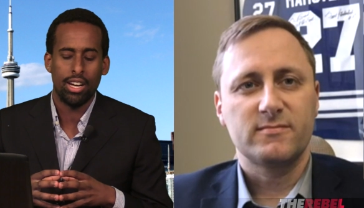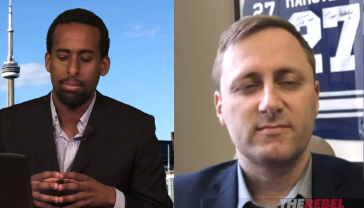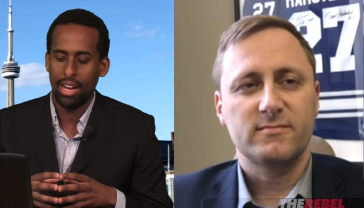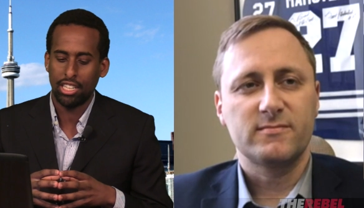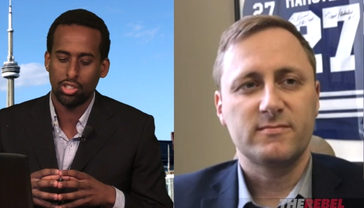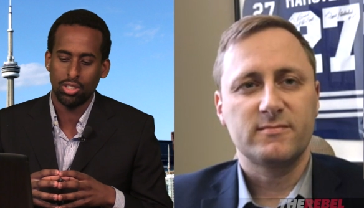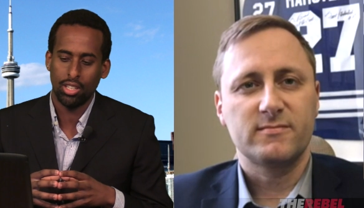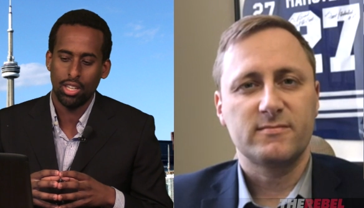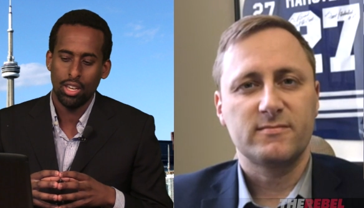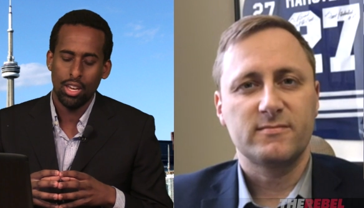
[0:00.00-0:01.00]
Speaker 1: um,
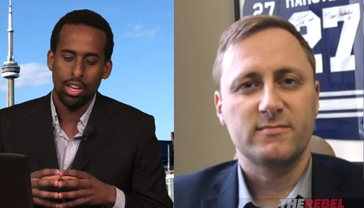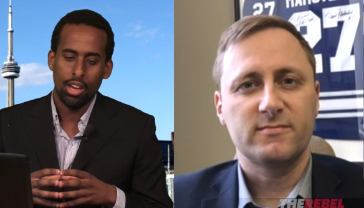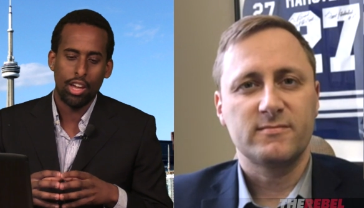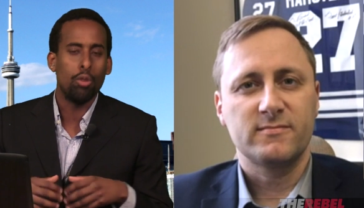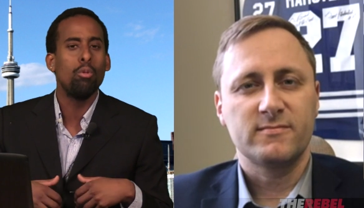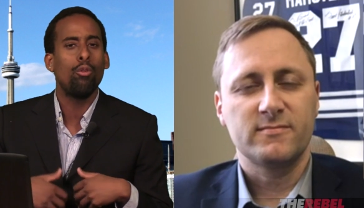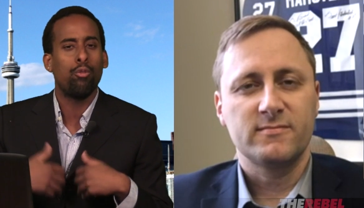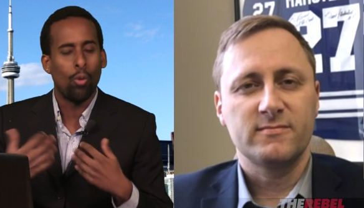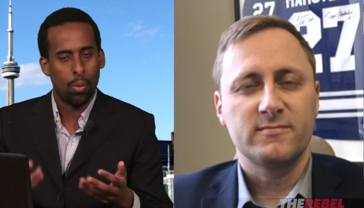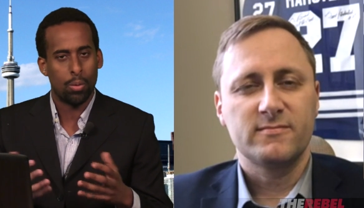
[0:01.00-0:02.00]
actually, I don't move
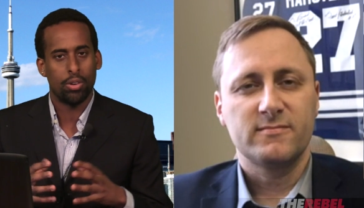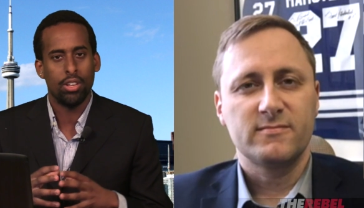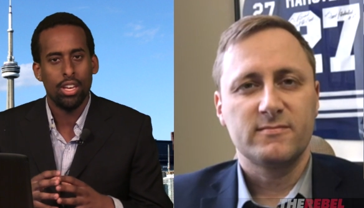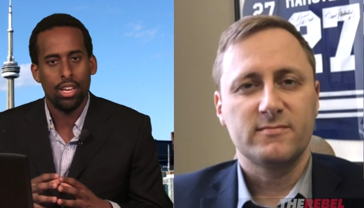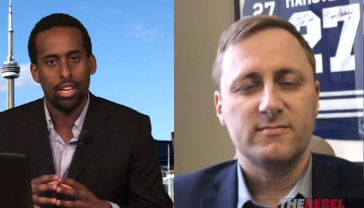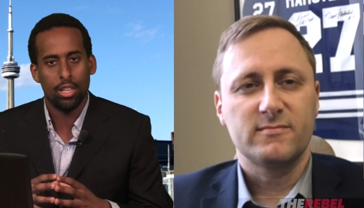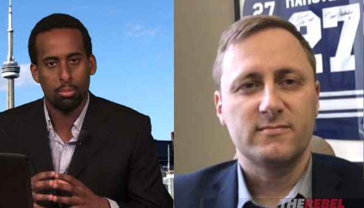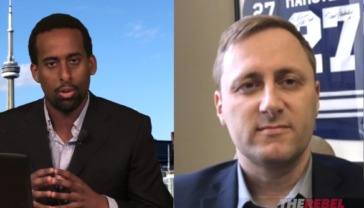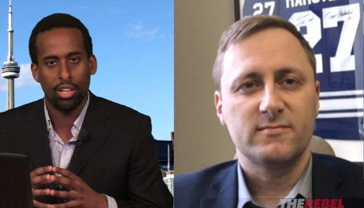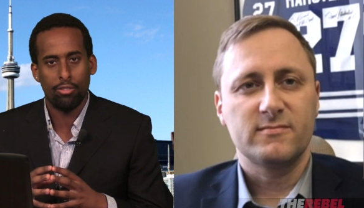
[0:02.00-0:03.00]
forward in the
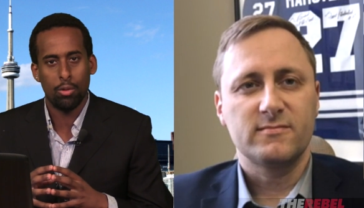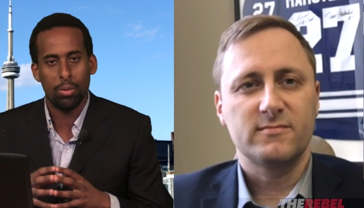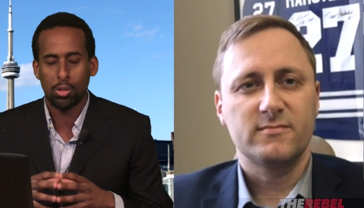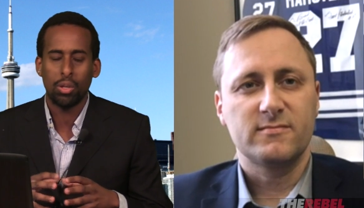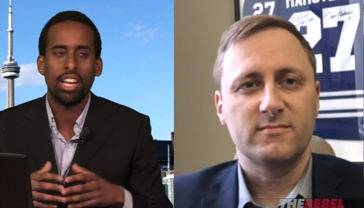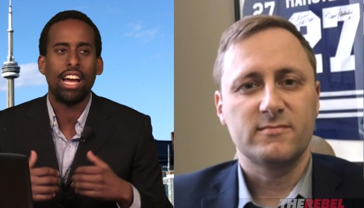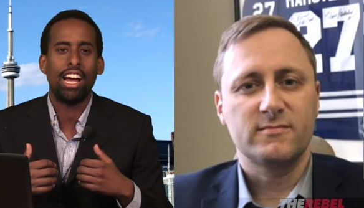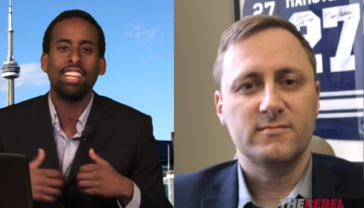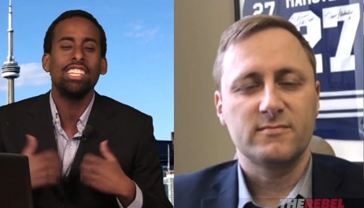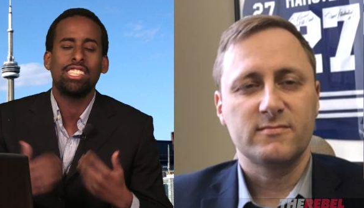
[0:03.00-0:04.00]
pro life movement so we could
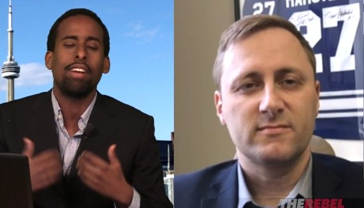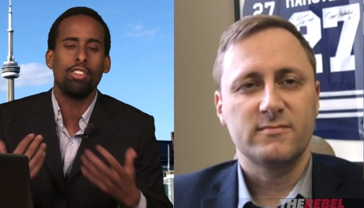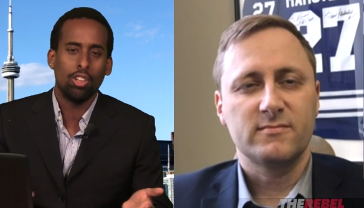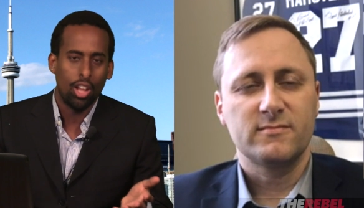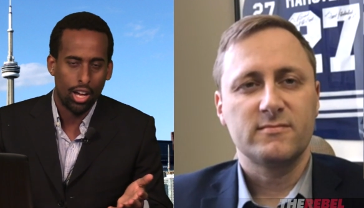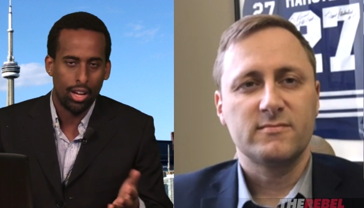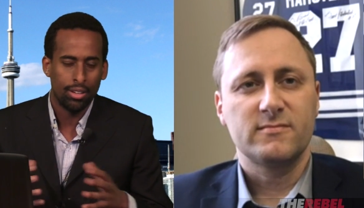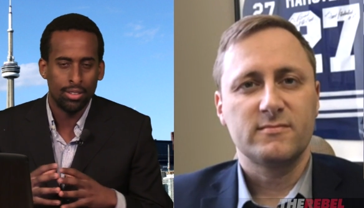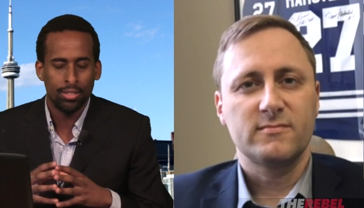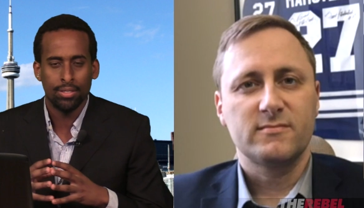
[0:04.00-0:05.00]
a- at least have a law.
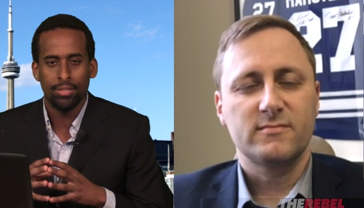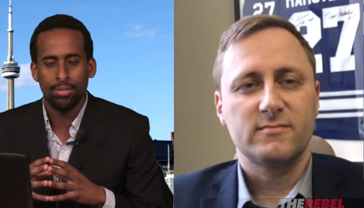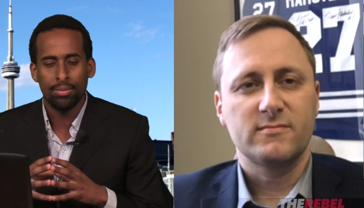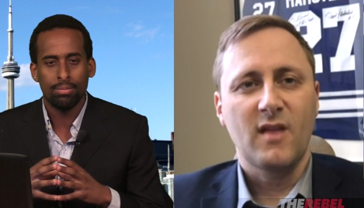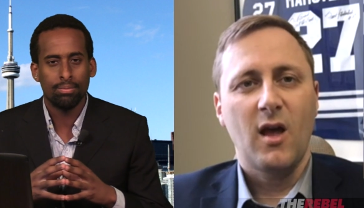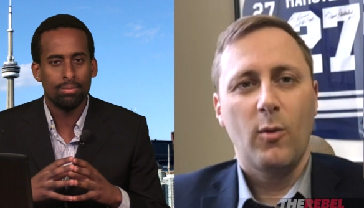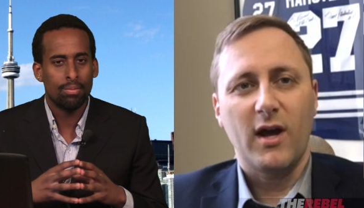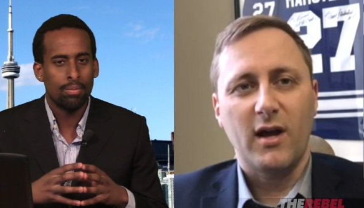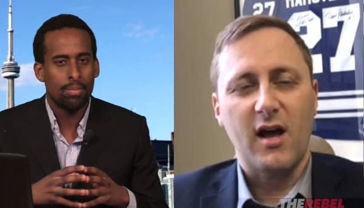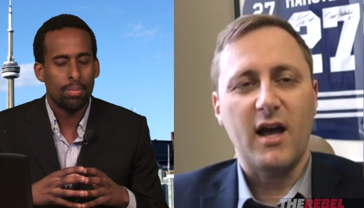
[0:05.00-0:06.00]

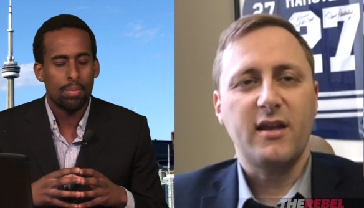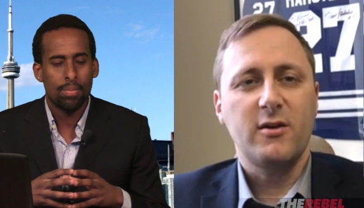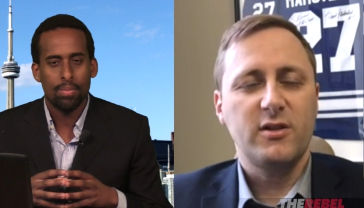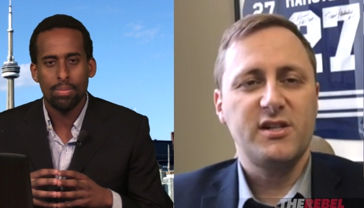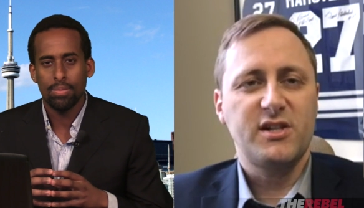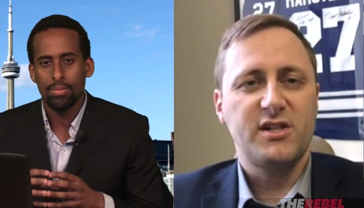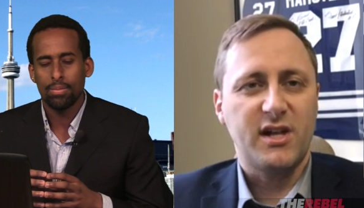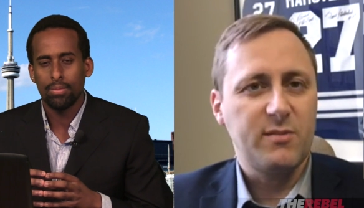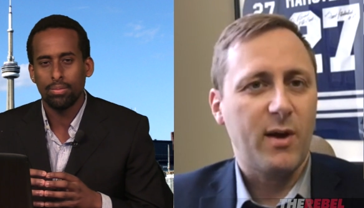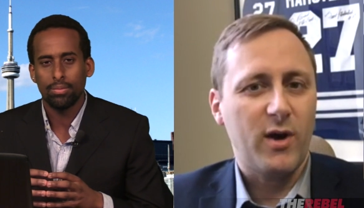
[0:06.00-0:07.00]
Speaker 2: Well, I can only
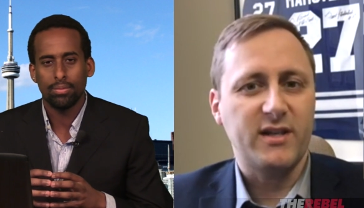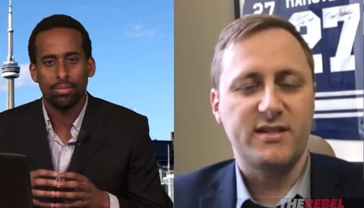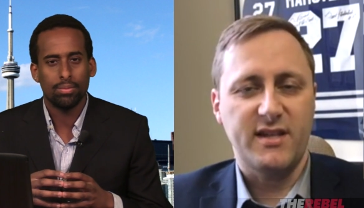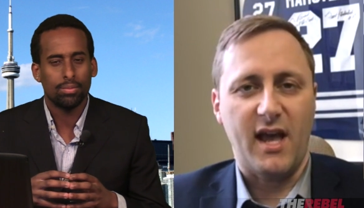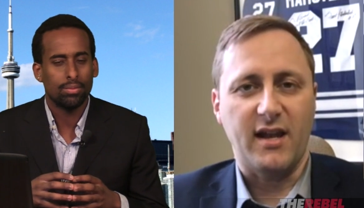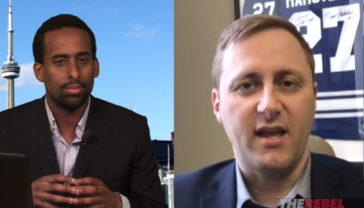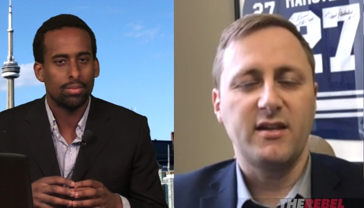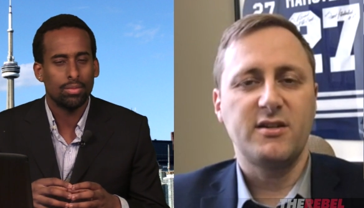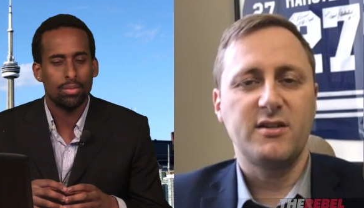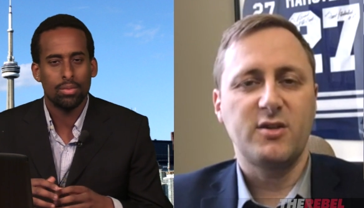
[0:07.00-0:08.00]
judge by what he said.
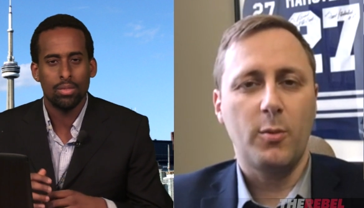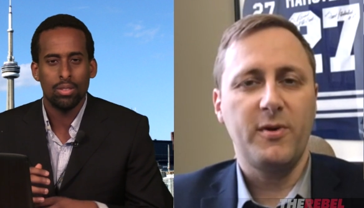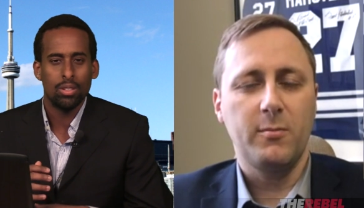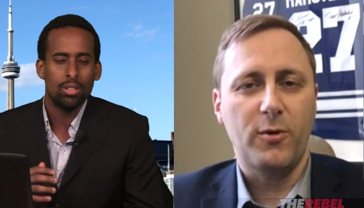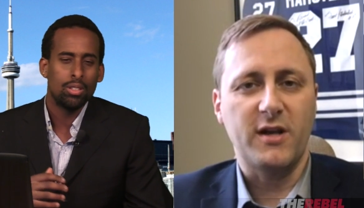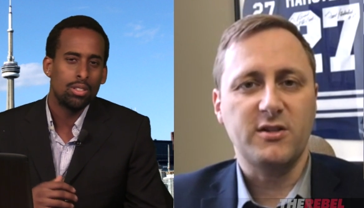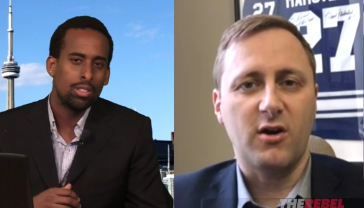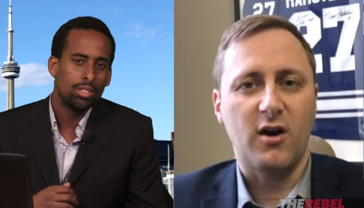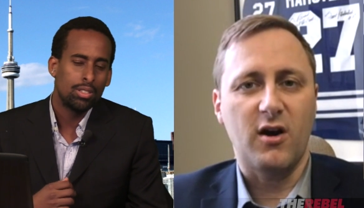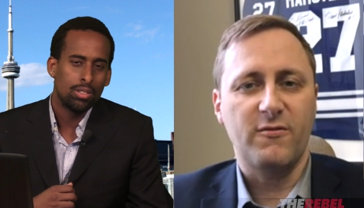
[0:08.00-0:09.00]
And in his opening press
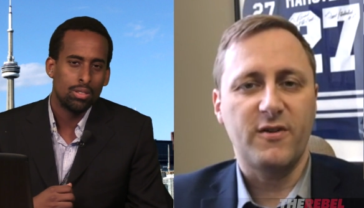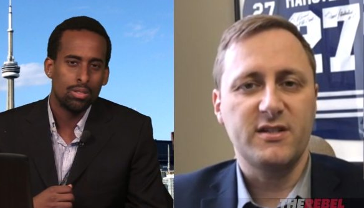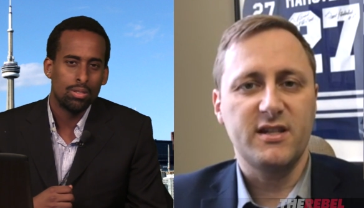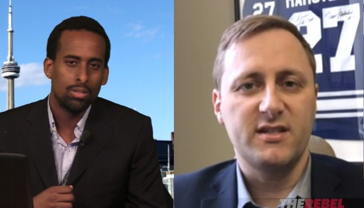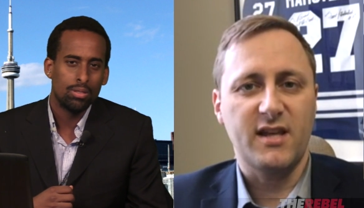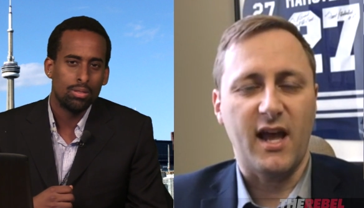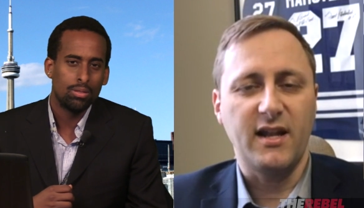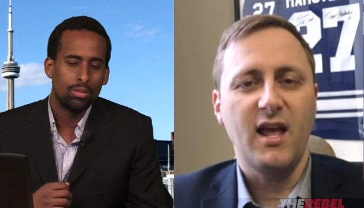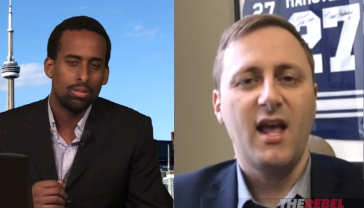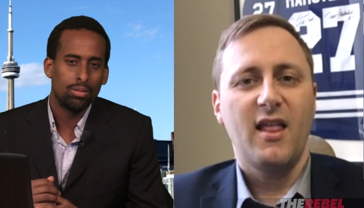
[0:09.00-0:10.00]
conference, he
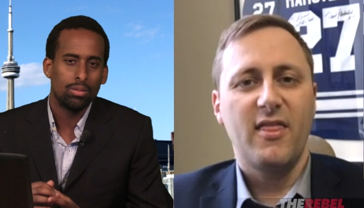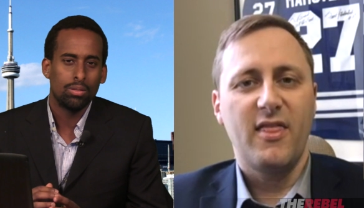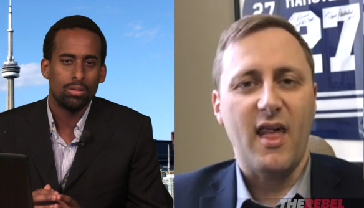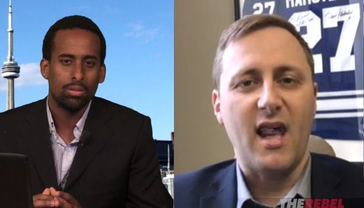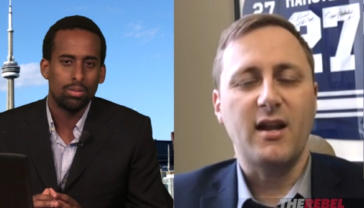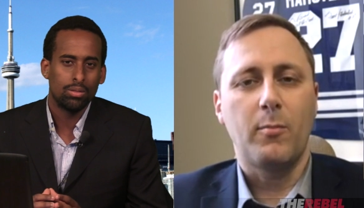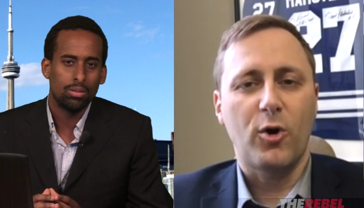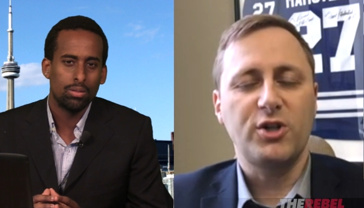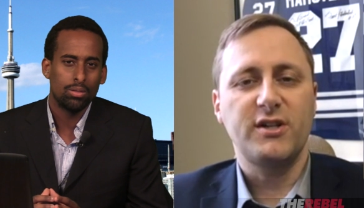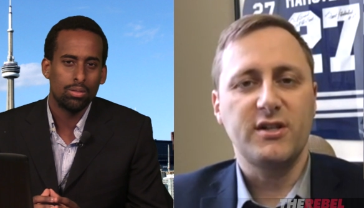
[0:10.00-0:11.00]
said that
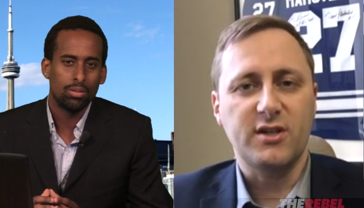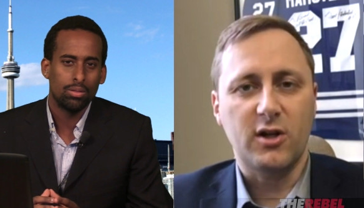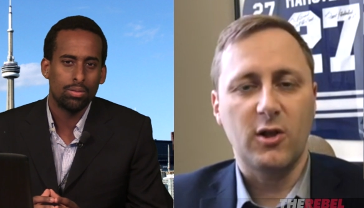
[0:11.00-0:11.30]
abortion is a